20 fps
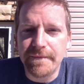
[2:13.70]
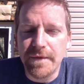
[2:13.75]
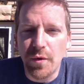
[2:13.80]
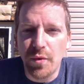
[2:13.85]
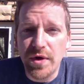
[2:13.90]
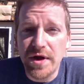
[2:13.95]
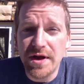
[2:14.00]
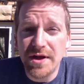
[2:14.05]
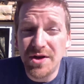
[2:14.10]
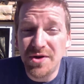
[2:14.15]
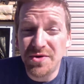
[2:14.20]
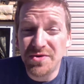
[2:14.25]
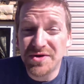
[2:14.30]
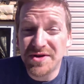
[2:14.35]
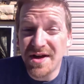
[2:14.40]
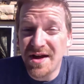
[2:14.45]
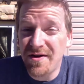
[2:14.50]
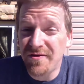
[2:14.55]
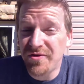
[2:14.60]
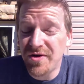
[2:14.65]
We
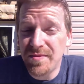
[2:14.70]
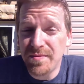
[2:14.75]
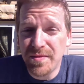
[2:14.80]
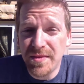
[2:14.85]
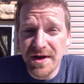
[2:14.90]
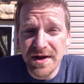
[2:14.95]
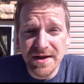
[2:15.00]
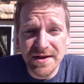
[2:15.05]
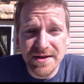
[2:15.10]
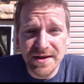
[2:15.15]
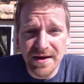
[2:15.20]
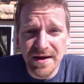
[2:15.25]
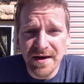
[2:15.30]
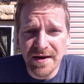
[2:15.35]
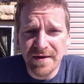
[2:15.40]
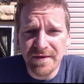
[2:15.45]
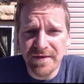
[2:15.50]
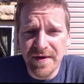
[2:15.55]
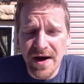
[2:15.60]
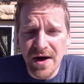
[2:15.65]
use every minute
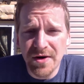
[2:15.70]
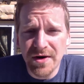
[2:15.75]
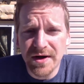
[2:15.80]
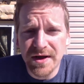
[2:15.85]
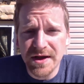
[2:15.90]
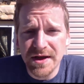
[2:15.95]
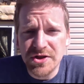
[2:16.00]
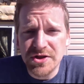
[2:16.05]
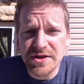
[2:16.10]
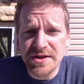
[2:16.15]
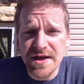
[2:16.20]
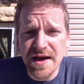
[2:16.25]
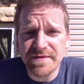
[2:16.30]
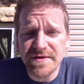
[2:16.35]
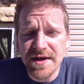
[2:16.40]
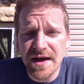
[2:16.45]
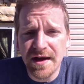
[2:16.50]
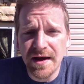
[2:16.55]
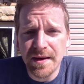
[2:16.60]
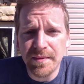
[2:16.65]
of our kitchen staff
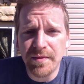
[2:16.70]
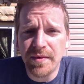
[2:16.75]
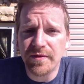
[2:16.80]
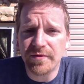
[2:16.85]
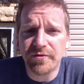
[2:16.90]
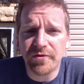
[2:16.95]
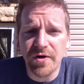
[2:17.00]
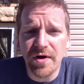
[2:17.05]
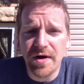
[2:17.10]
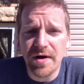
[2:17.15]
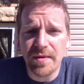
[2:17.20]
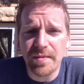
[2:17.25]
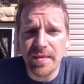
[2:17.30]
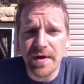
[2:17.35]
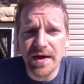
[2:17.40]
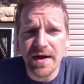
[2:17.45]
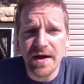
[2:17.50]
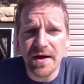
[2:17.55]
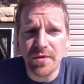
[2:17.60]
time from